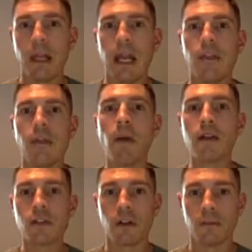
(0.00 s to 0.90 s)
And the
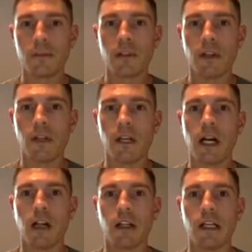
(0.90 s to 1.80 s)
Muslims in the
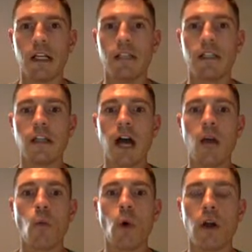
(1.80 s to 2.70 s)
colony did not
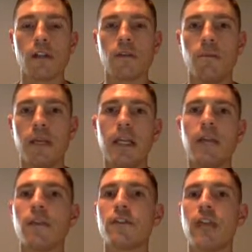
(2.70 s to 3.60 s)
want to be
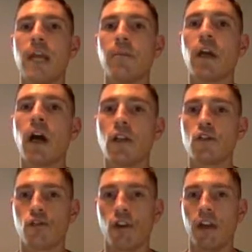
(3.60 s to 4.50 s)
in the same
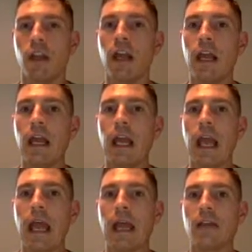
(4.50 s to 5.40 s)
country
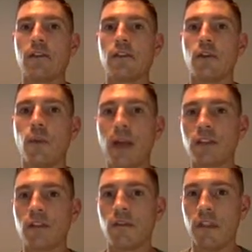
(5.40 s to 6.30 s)
as the
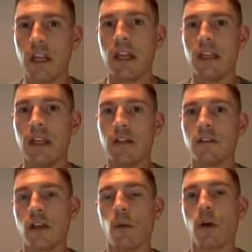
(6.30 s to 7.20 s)
rest of the
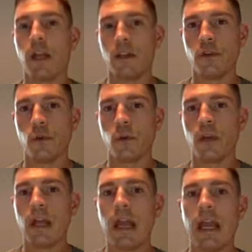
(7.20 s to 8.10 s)
Indians that were Hindu.
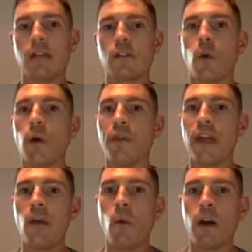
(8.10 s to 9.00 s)
And so what
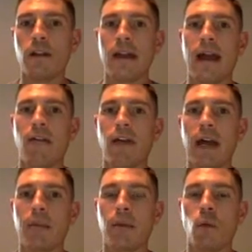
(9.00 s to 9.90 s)
they wanted to have
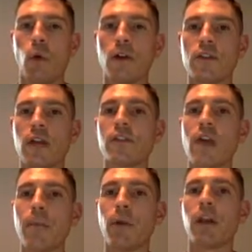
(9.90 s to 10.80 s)
happen was a
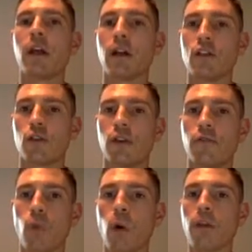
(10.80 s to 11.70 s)
separate country
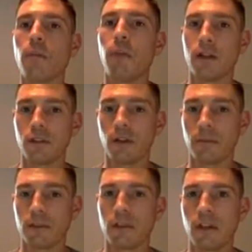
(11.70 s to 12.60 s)
for the
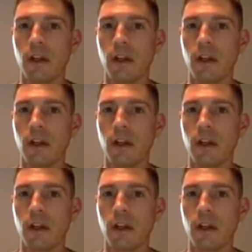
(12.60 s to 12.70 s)
Muslims.